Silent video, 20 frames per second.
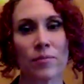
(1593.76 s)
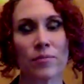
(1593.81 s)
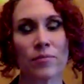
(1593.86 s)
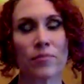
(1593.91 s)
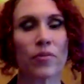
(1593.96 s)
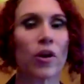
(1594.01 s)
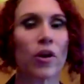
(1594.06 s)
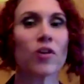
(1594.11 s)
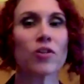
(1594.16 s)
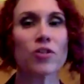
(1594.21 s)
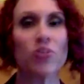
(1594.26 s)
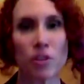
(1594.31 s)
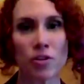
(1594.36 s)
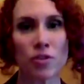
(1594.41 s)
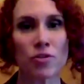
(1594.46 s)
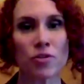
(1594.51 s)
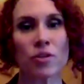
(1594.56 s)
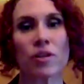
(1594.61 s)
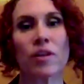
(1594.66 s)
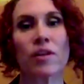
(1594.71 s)
for our
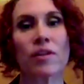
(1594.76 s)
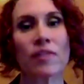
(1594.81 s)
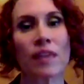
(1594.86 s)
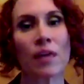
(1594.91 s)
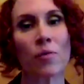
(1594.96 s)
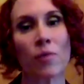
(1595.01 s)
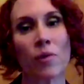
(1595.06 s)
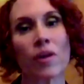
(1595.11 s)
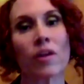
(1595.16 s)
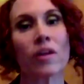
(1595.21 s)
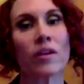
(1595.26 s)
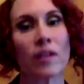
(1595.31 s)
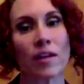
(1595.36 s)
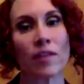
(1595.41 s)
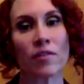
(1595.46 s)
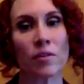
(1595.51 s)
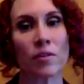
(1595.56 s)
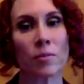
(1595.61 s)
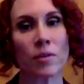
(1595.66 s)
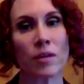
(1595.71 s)
children, and they will
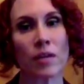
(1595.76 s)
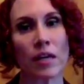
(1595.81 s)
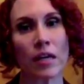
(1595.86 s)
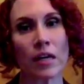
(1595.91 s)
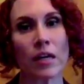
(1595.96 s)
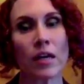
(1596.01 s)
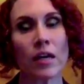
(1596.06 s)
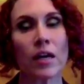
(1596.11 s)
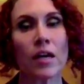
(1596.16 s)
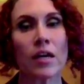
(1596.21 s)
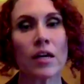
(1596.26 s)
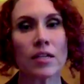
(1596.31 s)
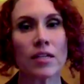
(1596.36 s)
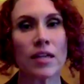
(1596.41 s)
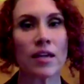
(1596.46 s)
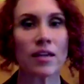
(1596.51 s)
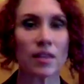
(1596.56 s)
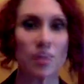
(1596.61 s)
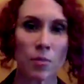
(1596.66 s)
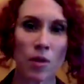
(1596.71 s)
inevitably
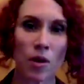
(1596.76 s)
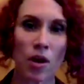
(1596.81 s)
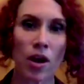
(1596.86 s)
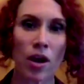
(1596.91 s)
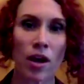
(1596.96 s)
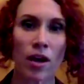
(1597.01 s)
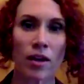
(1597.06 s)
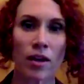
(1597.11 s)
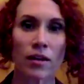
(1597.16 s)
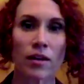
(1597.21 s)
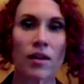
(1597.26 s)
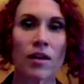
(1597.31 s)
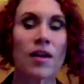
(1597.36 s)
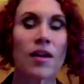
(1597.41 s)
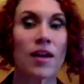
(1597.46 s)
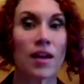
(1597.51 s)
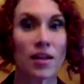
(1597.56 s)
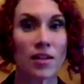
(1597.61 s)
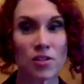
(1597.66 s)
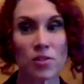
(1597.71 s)
take them on.
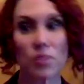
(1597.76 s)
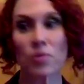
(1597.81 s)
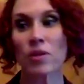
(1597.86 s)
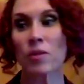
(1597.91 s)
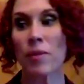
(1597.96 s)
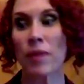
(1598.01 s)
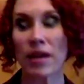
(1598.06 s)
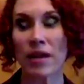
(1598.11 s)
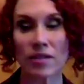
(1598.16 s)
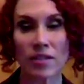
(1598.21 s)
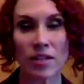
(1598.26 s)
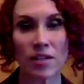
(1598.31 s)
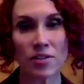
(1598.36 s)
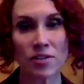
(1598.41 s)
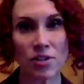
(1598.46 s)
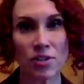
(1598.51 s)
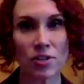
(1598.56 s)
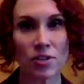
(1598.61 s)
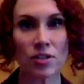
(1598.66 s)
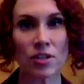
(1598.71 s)
And to really pay
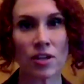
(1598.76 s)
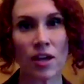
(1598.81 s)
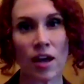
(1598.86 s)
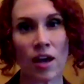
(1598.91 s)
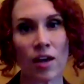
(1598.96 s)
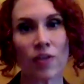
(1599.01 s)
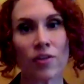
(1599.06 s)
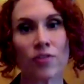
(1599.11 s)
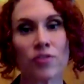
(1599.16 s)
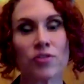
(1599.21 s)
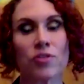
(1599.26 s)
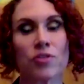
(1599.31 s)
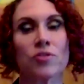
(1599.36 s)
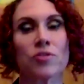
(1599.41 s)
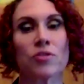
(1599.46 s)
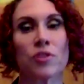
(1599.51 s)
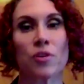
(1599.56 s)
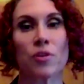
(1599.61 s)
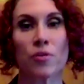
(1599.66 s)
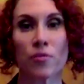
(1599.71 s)
attention to how your
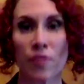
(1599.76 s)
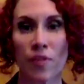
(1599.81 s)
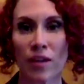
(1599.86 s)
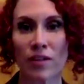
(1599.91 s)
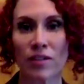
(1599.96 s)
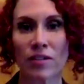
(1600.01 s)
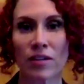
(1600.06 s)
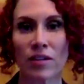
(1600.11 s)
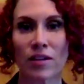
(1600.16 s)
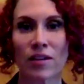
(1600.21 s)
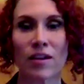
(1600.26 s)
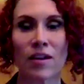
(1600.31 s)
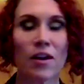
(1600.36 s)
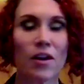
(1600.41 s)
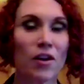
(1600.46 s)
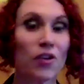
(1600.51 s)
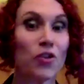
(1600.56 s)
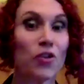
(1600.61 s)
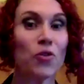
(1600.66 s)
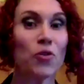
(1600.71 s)
children are reflecting
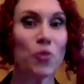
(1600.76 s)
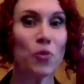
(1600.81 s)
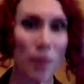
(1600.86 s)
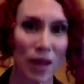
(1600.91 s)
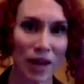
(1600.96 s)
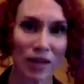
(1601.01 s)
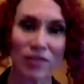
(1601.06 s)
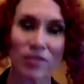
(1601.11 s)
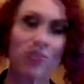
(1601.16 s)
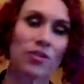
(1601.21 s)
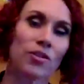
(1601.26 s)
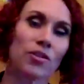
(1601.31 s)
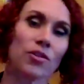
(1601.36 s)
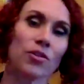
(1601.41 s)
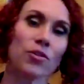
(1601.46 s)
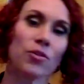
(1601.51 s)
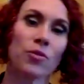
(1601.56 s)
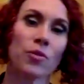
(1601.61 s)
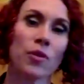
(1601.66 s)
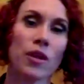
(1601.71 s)
you back to
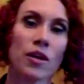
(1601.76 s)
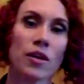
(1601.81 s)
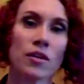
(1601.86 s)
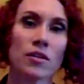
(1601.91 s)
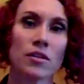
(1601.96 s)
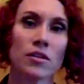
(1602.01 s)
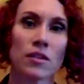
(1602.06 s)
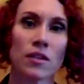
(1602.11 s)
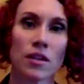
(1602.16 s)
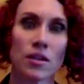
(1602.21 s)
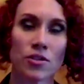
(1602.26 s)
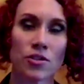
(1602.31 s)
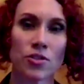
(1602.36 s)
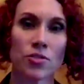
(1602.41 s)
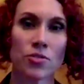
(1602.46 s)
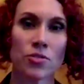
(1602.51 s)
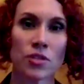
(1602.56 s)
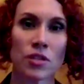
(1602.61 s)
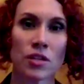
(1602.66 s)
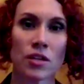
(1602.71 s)
you, and
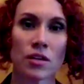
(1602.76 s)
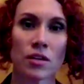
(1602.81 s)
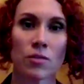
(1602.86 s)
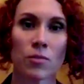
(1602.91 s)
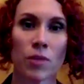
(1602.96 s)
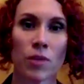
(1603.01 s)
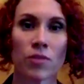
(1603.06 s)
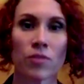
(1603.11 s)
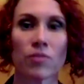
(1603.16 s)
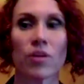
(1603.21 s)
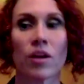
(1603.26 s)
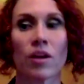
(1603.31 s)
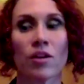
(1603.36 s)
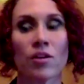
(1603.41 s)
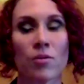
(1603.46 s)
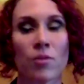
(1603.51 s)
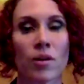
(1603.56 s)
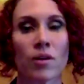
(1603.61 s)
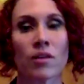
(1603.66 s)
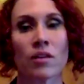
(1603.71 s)
choosing whether or not
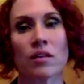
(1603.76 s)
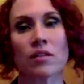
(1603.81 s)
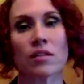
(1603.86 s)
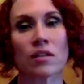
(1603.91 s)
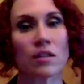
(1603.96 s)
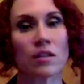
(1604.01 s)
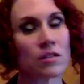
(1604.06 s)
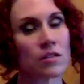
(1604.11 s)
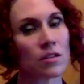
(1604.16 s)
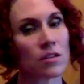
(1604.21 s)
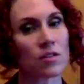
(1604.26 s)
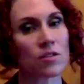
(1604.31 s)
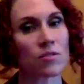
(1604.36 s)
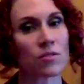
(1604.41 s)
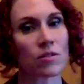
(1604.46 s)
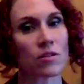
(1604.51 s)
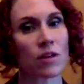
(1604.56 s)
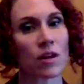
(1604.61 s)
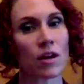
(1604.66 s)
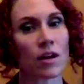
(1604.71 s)
you want that to continue
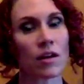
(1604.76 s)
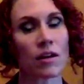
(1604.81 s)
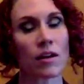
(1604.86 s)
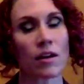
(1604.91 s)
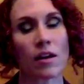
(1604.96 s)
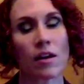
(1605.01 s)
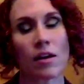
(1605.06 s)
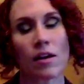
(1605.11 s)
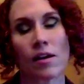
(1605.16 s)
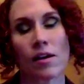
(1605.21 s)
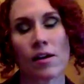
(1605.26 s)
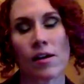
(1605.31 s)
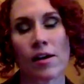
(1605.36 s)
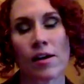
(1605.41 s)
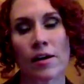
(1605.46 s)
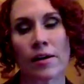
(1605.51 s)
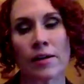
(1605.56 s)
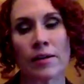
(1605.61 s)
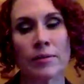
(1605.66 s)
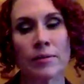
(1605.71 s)
or not.
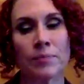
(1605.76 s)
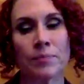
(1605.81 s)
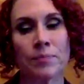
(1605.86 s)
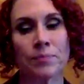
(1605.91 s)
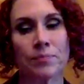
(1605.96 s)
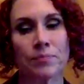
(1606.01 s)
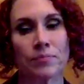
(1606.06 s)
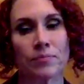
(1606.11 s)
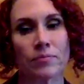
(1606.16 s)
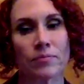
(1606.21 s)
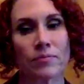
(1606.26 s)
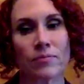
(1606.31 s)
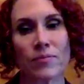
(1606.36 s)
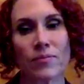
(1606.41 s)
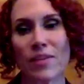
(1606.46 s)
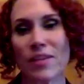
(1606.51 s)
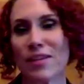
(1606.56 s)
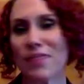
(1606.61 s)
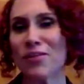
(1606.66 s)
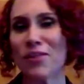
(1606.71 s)
Do
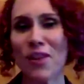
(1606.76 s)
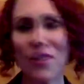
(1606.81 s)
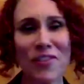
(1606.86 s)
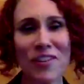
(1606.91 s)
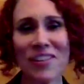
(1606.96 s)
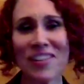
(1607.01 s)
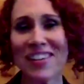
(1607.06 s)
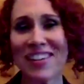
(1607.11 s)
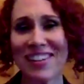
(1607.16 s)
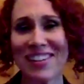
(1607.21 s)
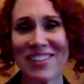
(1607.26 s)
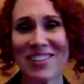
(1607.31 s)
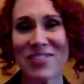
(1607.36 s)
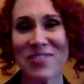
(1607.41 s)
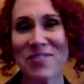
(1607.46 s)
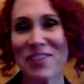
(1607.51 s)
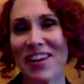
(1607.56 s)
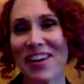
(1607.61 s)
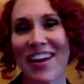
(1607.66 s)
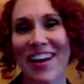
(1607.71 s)
you have anything else you
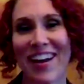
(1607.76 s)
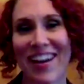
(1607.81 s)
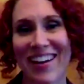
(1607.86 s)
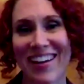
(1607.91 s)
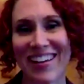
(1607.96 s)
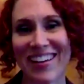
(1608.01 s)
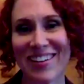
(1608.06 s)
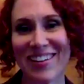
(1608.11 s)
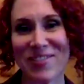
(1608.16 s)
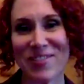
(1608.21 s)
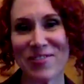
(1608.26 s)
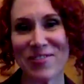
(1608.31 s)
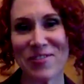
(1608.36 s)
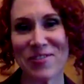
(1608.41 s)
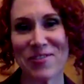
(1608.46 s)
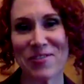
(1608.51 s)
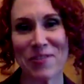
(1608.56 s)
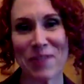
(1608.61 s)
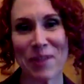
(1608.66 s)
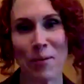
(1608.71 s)
want to add before
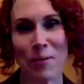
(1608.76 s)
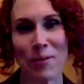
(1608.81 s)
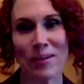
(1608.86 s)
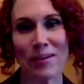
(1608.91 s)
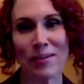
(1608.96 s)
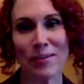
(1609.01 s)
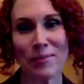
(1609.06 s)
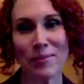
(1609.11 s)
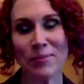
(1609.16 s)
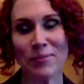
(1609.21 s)
we wrap up?